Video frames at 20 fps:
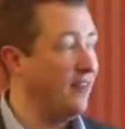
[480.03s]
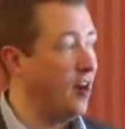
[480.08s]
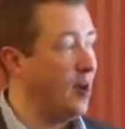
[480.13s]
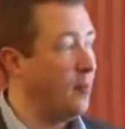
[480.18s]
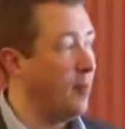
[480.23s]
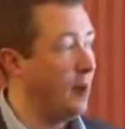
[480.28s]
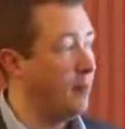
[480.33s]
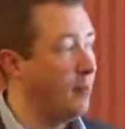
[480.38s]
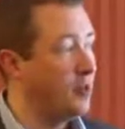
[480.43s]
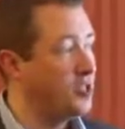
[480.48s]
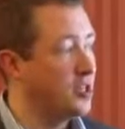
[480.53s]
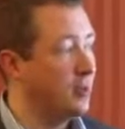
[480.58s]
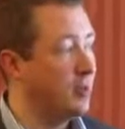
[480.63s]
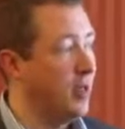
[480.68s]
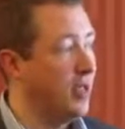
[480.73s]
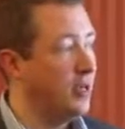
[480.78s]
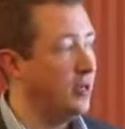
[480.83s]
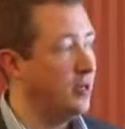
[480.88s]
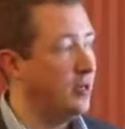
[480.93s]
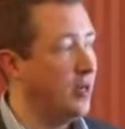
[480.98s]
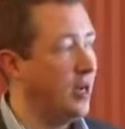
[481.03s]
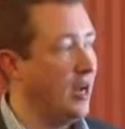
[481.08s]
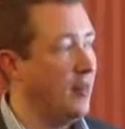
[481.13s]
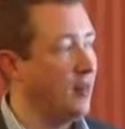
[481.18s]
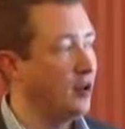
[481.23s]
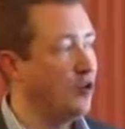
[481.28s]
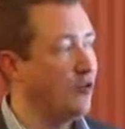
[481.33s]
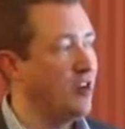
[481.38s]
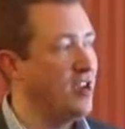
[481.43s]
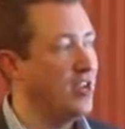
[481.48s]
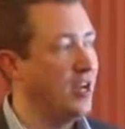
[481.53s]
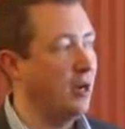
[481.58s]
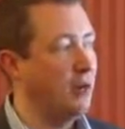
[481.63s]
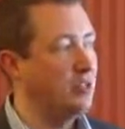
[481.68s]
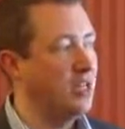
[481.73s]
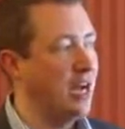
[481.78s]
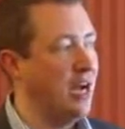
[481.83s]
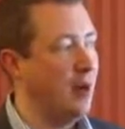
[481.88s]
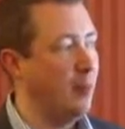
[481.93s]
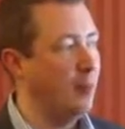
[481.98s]
I publish something and the green
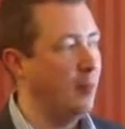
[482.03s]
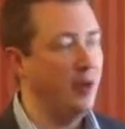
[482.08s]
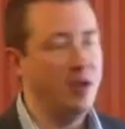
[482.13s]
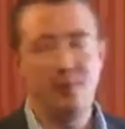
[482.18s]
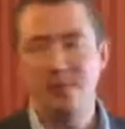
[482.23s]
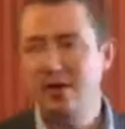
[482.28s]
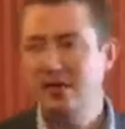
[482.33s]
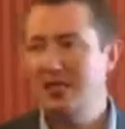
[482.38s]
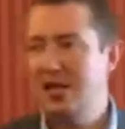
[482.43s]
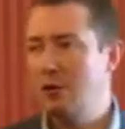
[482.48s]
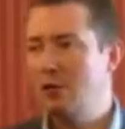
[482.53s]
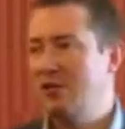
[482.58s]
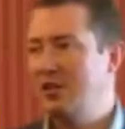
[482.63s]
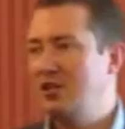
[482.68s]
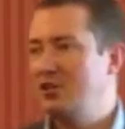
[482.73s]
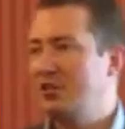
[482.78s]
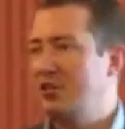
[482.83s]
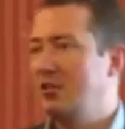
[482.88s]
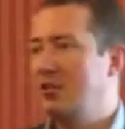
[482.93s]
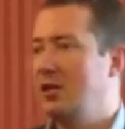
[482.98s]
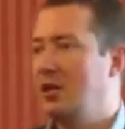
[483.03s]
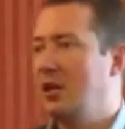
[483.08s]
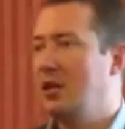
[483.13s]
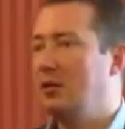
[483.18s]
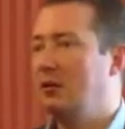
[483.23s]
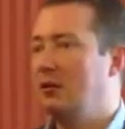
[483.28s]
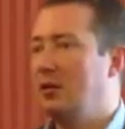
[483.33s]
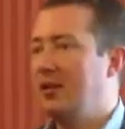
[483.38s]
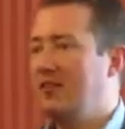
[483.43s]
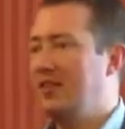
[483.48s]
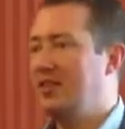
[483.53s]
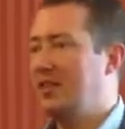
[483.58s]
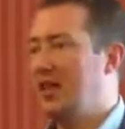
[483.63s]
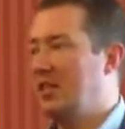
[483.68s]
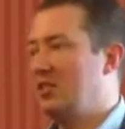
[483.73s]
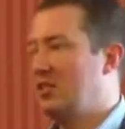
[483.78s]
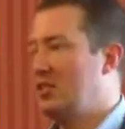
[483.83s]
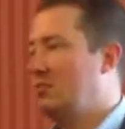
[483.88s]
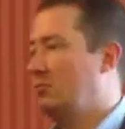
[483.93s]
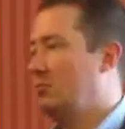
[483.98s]
goes up, it means they were interested in it. If it
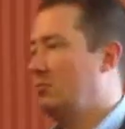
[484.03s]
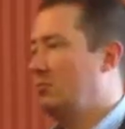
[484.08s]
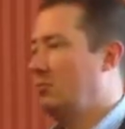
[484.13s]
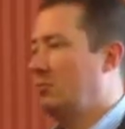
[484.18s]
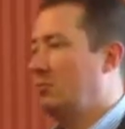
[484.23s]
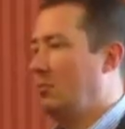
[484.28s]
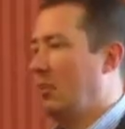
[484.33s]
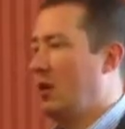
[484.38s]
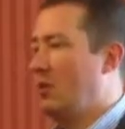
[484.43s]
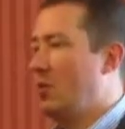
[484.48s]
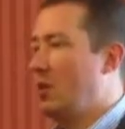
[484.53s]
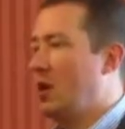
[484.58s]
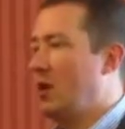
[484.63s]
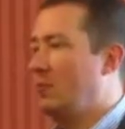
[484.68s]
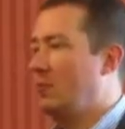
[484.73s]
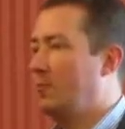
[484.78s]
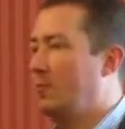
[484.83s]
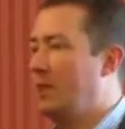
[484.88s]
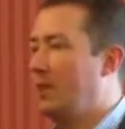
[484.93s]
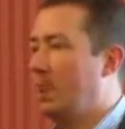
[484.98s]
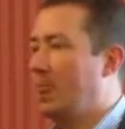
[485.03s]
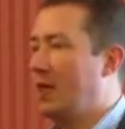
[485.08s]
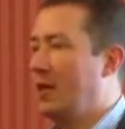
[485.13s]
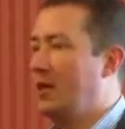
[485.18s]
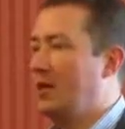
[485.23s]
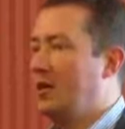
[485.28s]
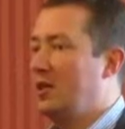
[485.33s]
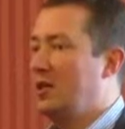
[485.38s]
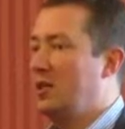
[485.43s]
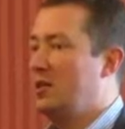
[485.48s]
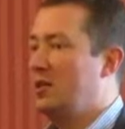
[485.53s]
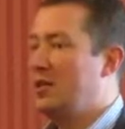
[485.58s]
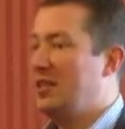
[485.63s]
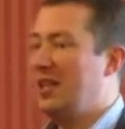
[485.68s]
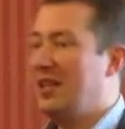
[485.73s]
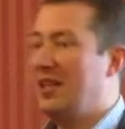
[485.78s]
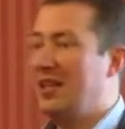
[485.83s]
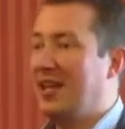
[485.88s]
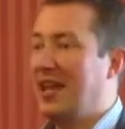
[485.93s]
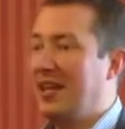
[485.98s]
doesn't, they weren't. So it's an
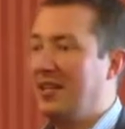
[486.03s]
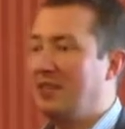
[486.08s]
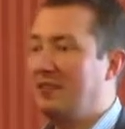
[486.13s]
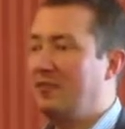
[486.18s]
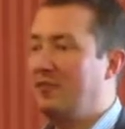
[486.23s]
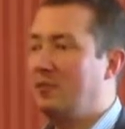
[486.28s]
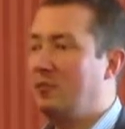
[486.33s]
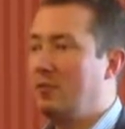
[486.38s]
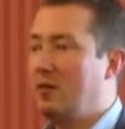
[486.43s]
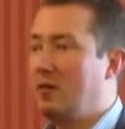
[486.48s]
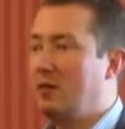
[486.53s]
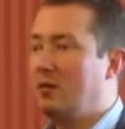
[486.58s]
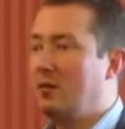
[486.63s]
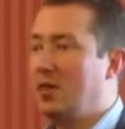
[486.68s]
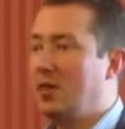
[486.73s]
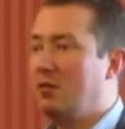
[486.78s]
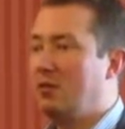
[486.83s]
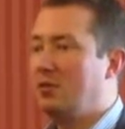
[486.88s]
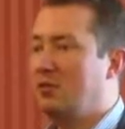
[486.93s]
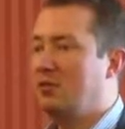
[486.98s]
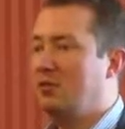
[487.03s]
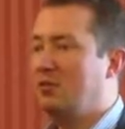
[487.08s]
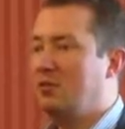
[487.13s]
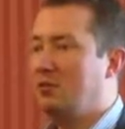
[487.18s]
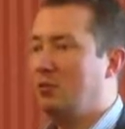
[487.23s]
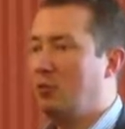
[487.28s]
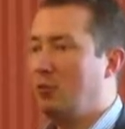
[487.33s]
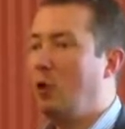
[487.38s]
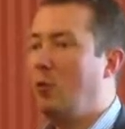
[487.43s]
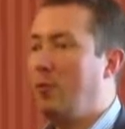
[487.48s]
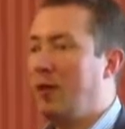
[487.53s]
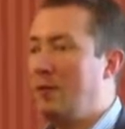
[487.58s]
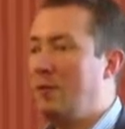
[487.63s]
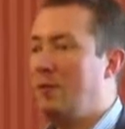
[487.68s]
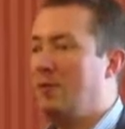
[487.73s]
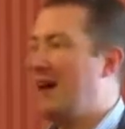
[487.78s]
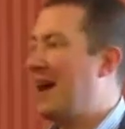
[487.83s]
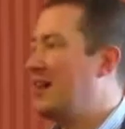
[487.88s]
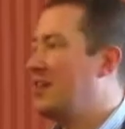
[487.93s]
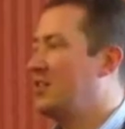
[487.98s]
indicator for me in terms of what
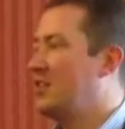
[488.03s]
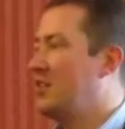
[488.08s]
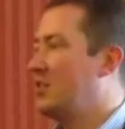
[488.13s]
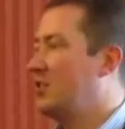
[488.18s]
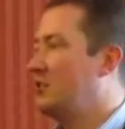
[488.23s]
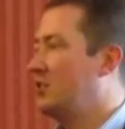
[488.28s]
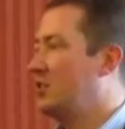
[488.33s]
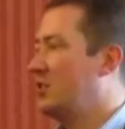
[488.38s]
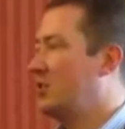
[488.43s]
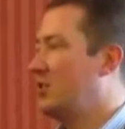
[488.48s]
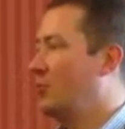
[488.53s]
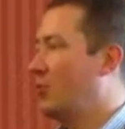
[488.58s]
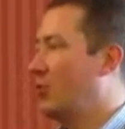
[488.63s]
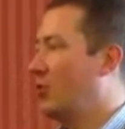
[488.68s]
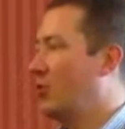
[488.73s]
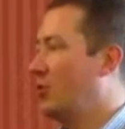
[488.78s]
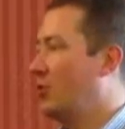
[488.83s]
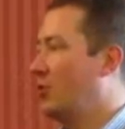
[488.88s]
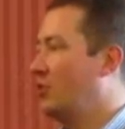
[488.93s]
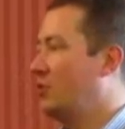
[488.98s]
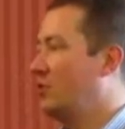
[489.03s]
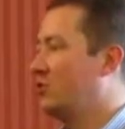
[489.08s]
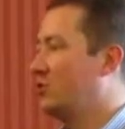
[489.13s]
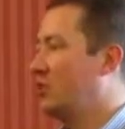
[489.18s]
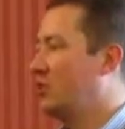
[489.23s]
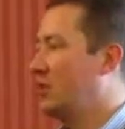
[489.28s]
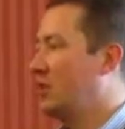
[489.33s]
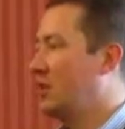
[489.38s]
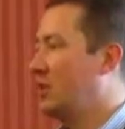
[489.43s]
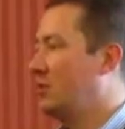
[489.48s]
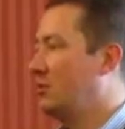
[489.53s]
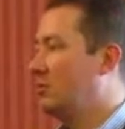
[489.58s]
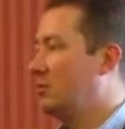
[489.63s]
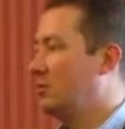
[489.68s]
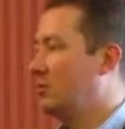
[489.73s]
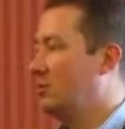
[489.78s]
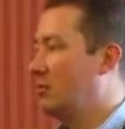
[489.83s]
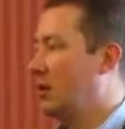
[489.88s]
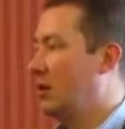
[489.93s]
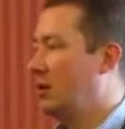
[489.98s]
people are actually interested in and what they're interested in
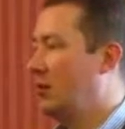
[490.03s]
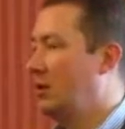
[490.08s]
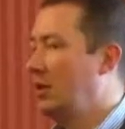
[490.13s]
as well.